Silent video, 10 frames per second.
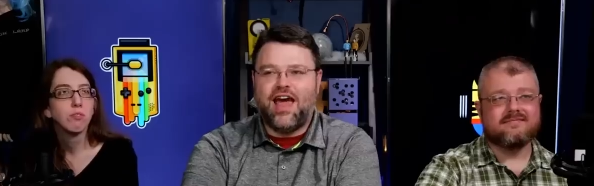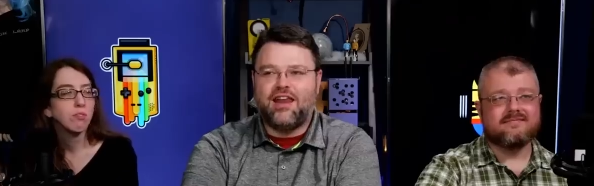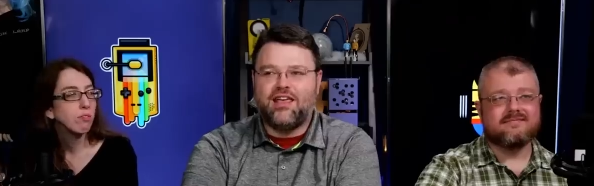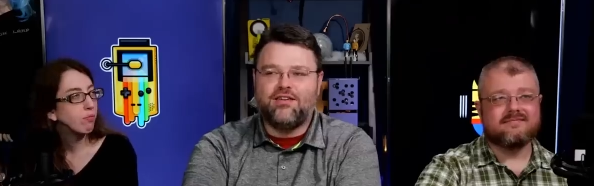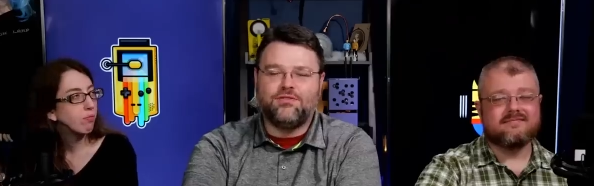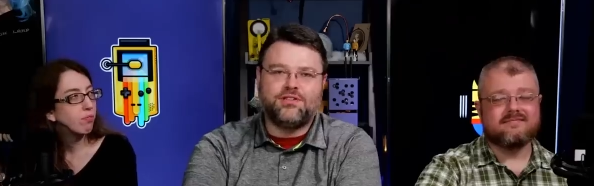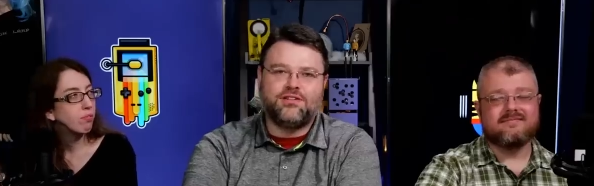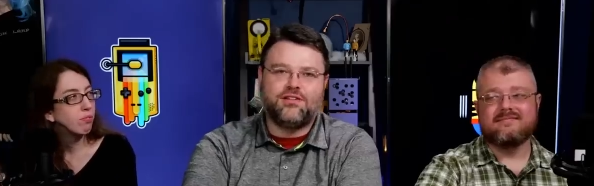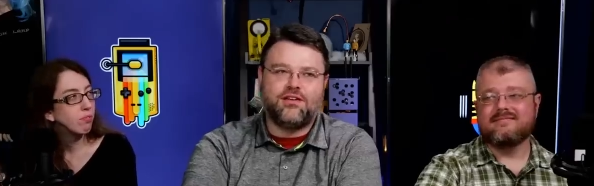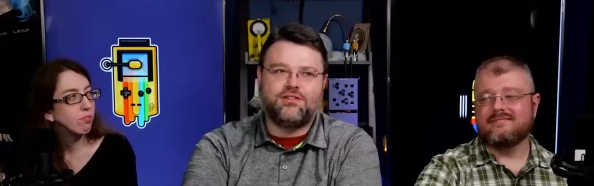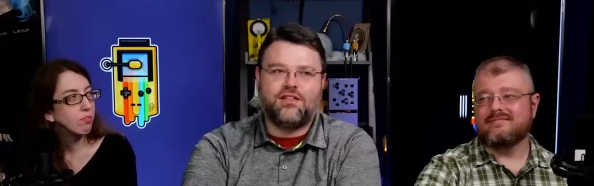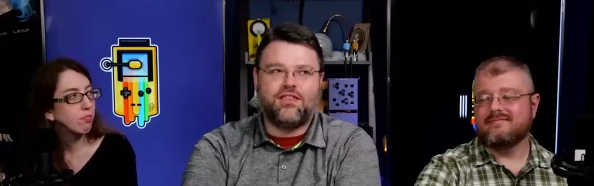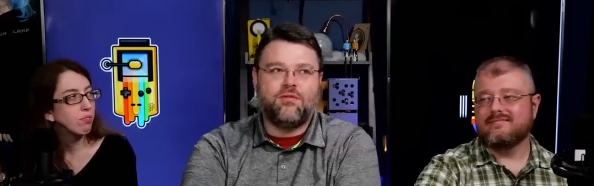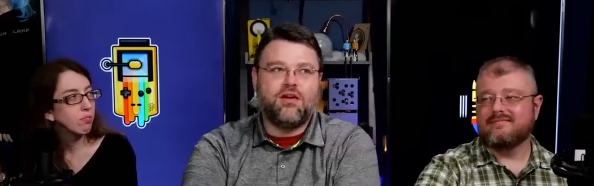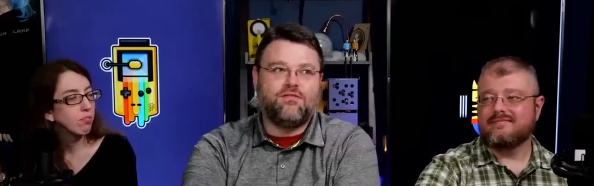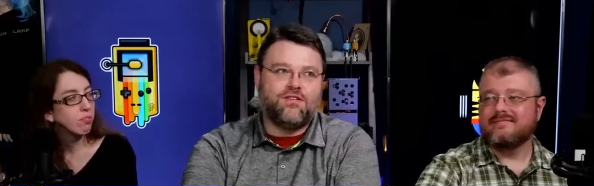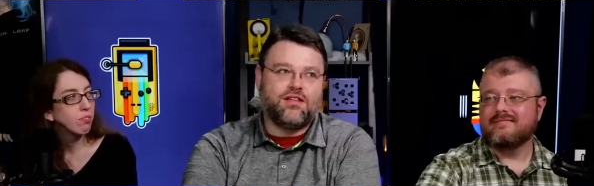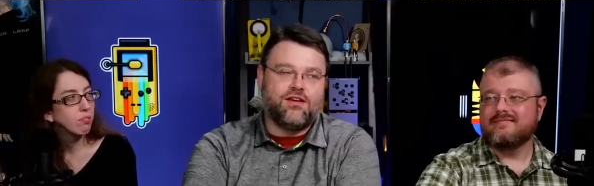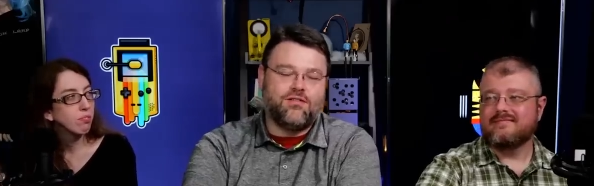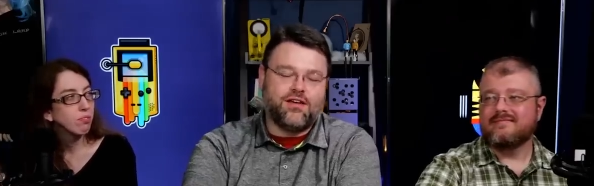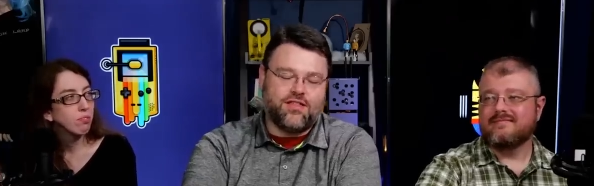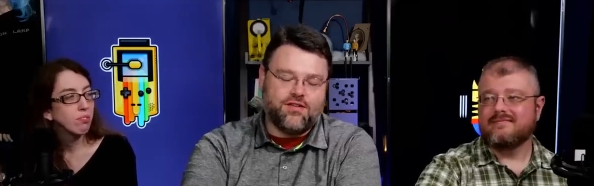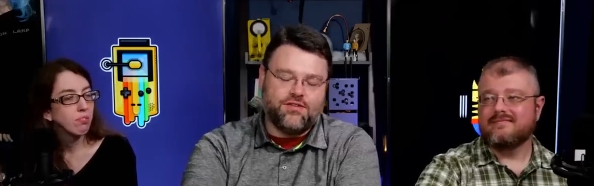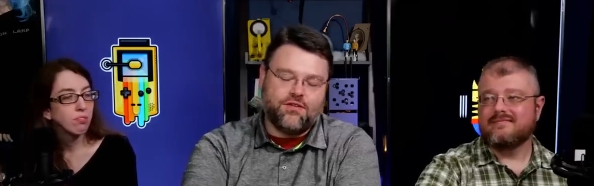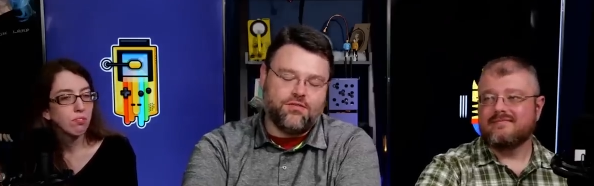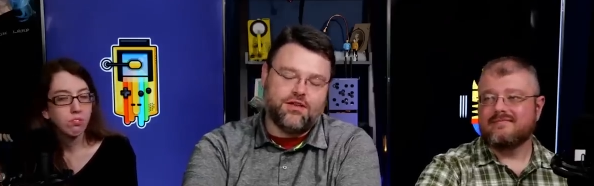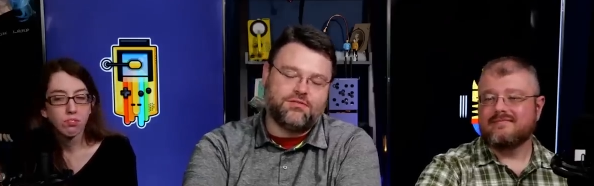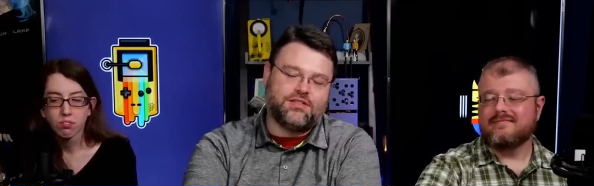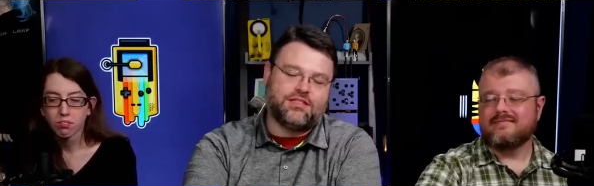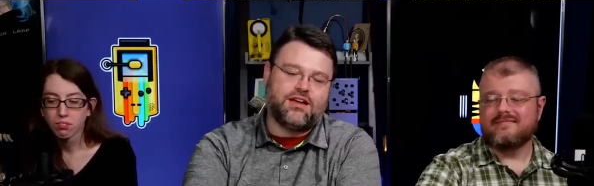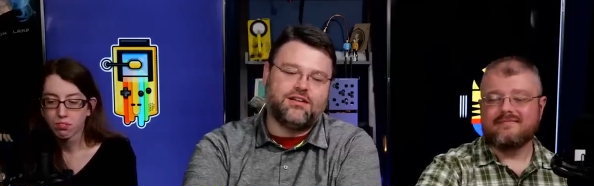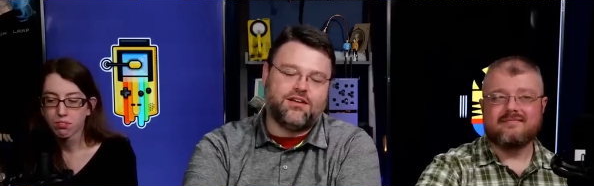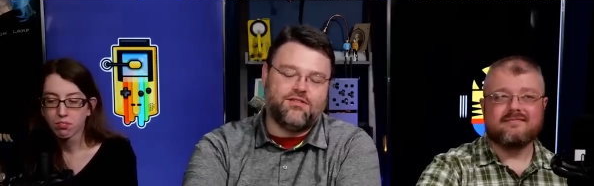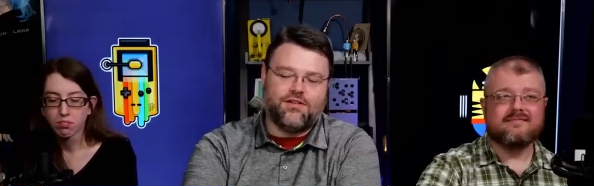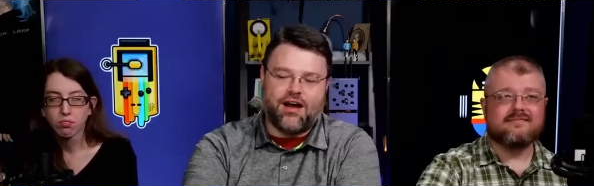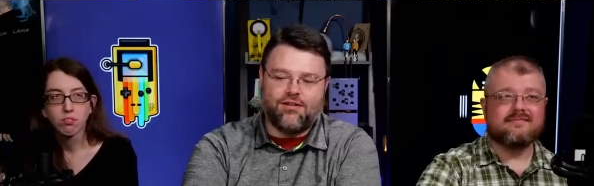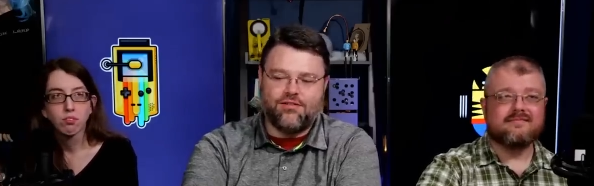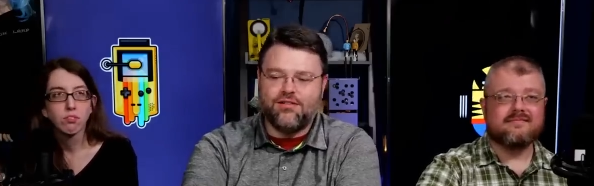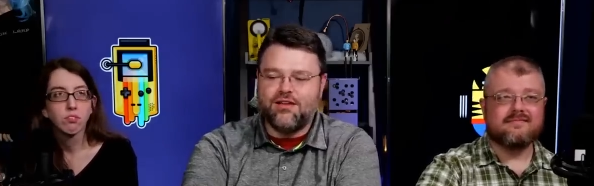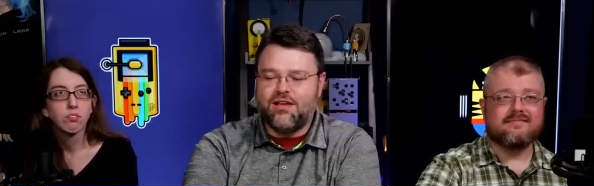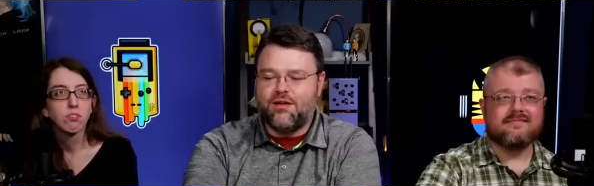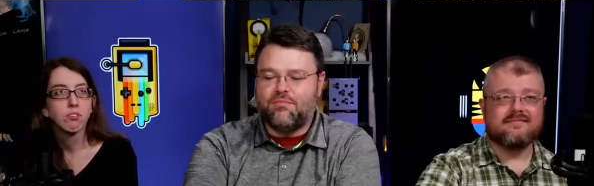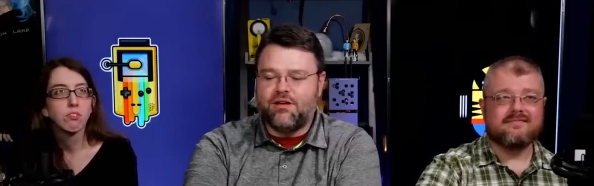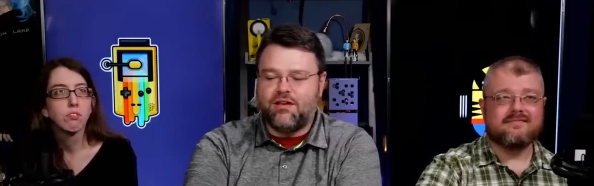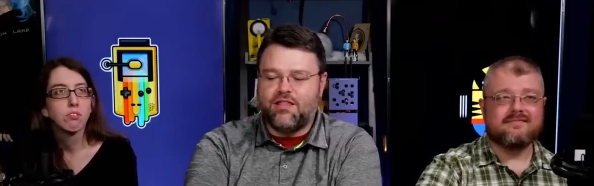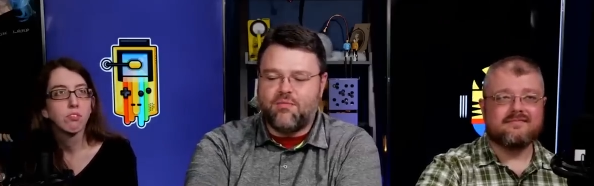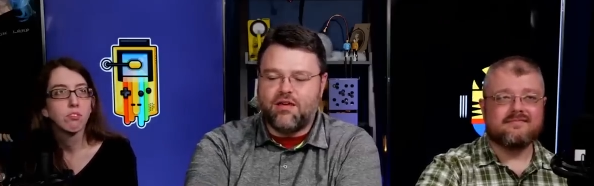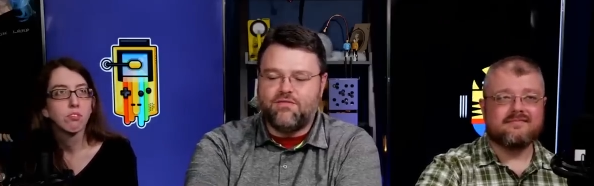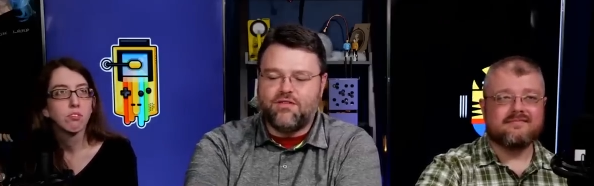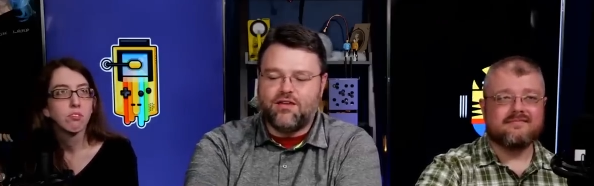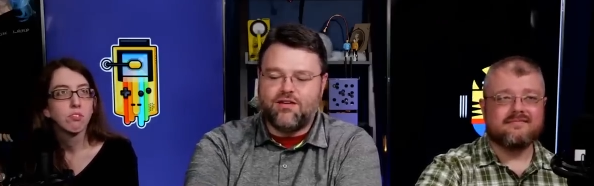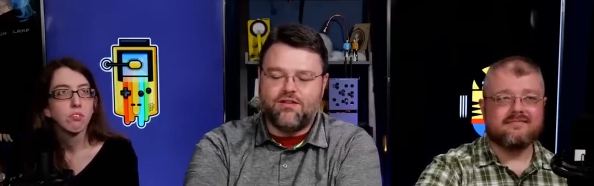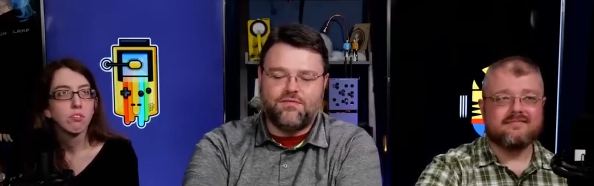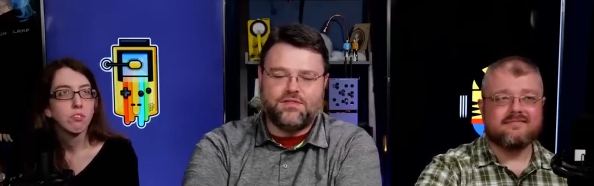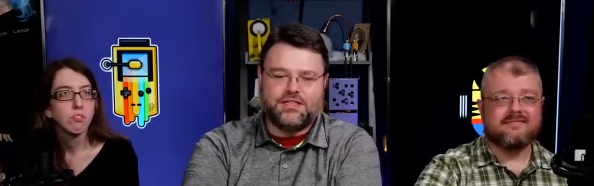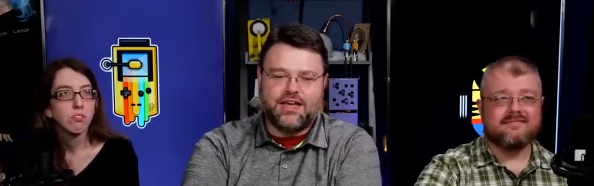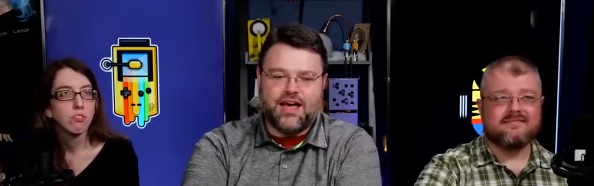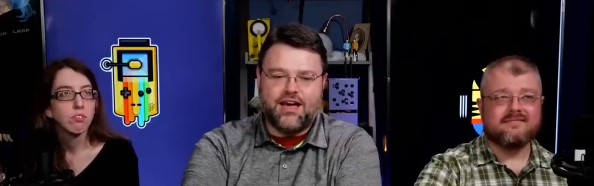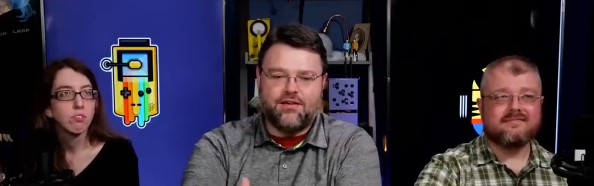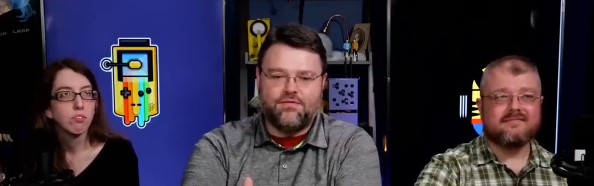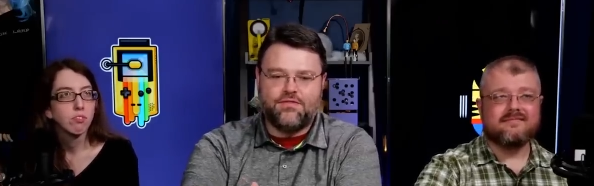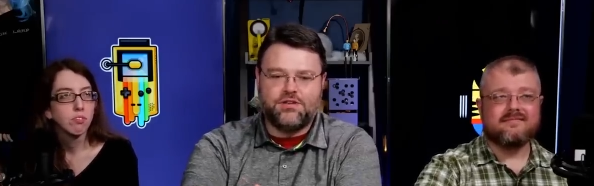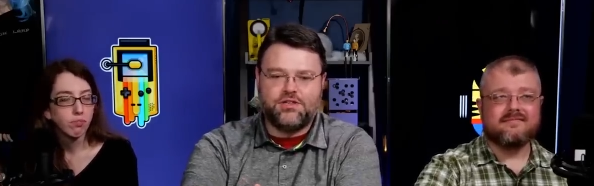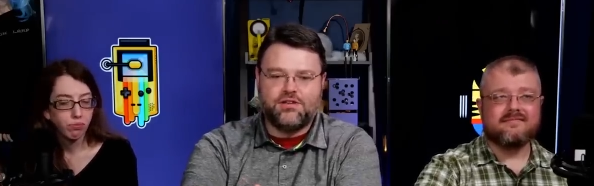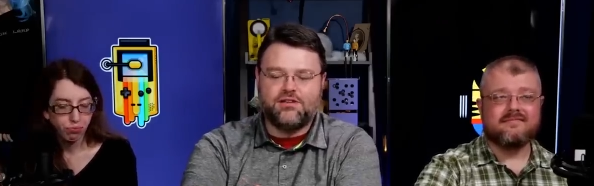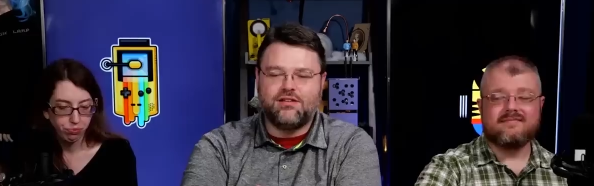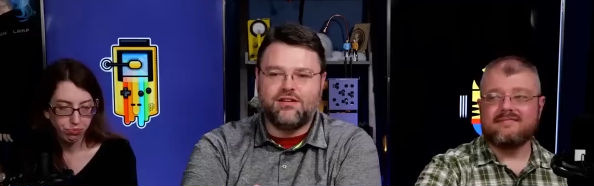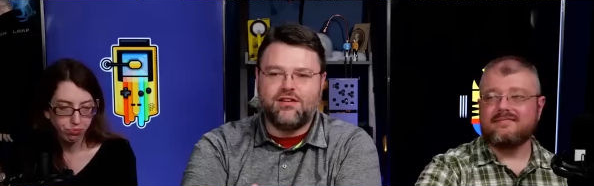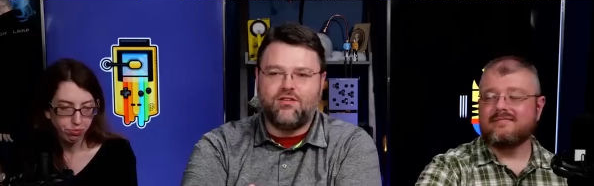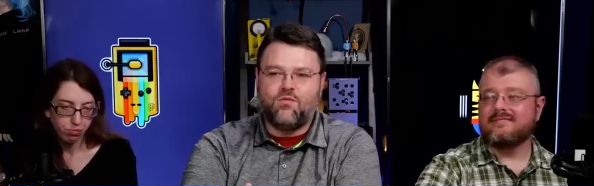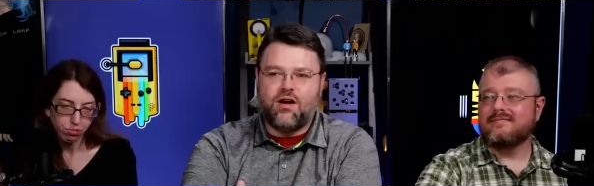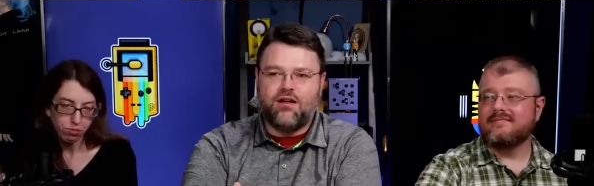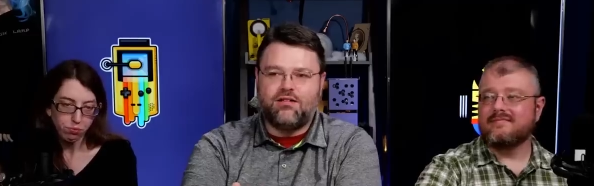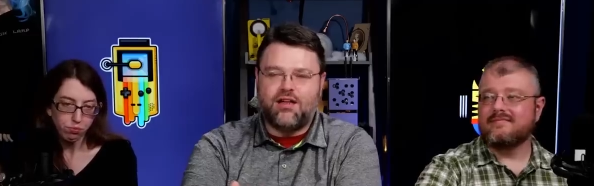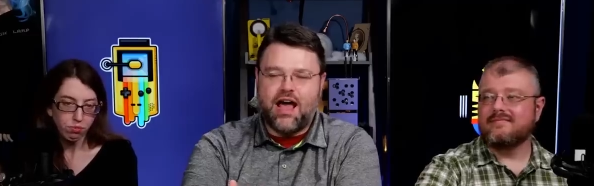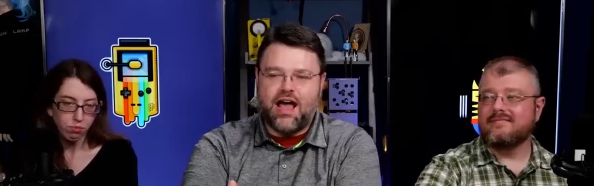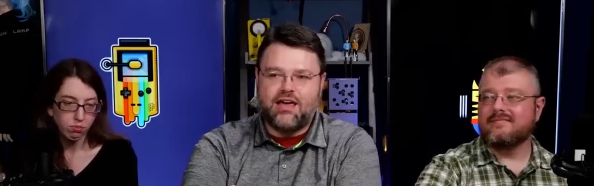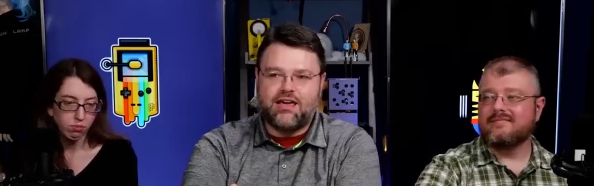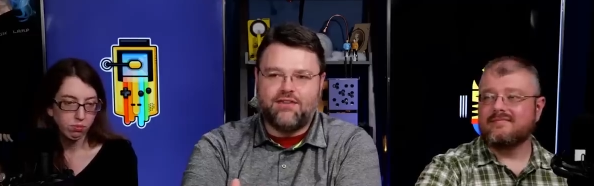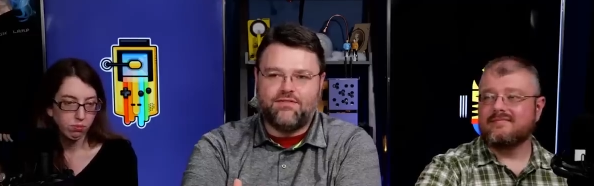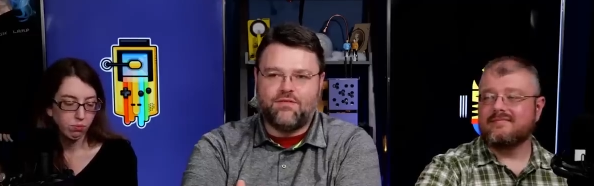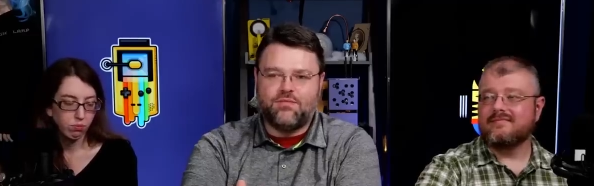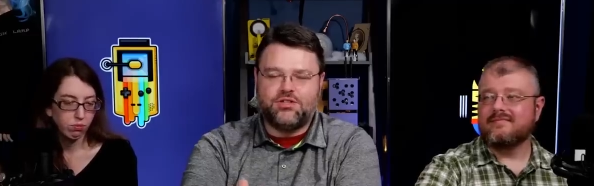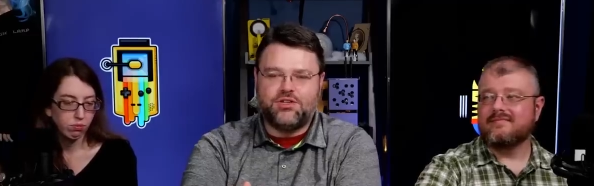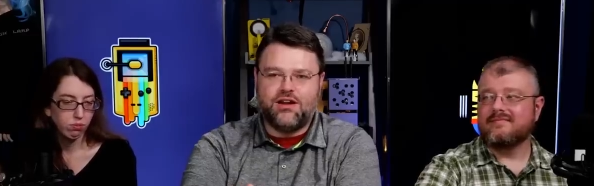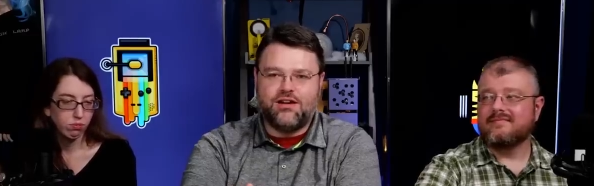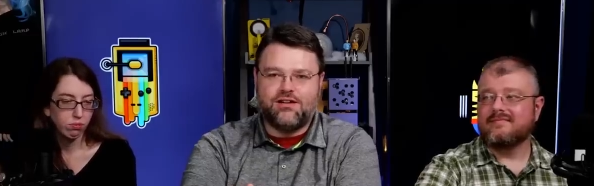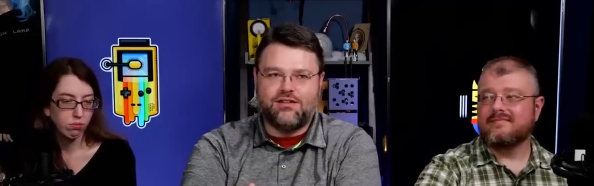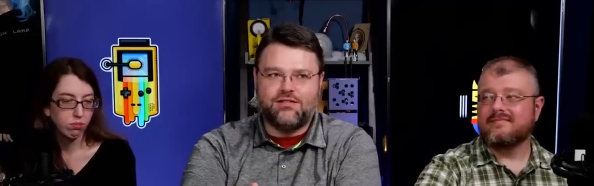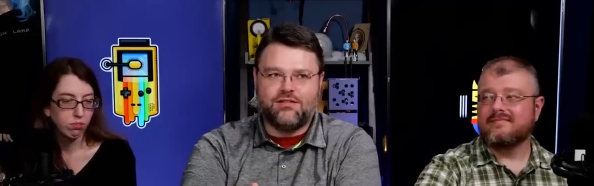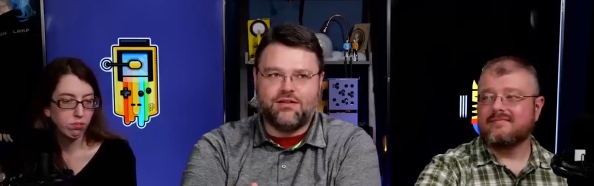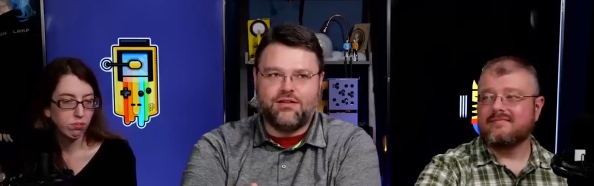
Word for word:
Speaker 1: and he used it to. So, like, they made a video. Like, the, this whole thing was designed to go viral, but they made a video of this guy fishing while hanging from a chair,